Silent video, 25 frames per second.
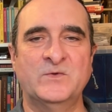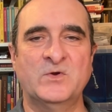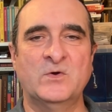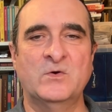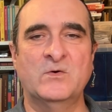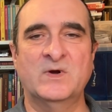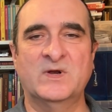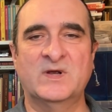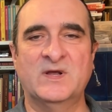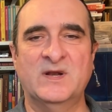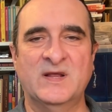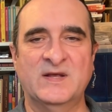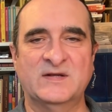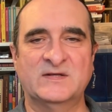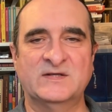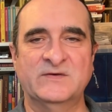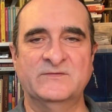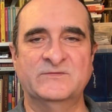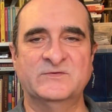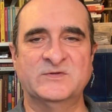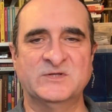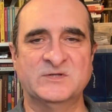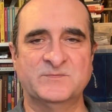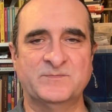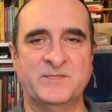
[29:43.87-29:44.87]
or a
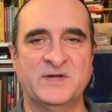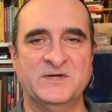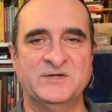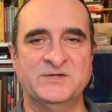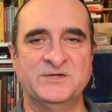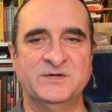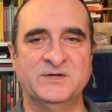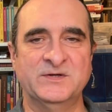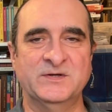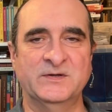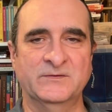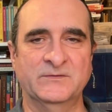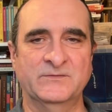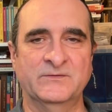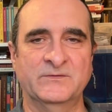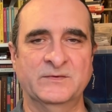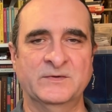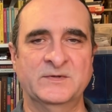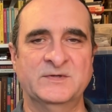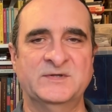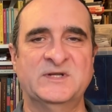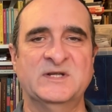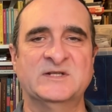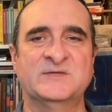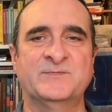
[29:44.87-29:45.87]
collective suspension of
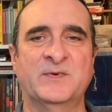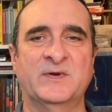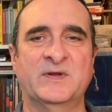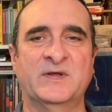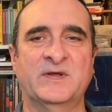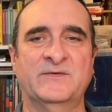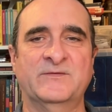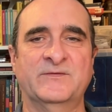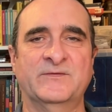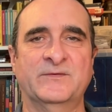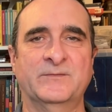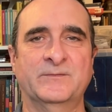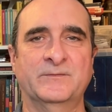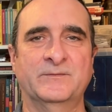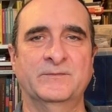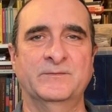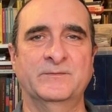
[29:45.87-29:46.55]
disbelief.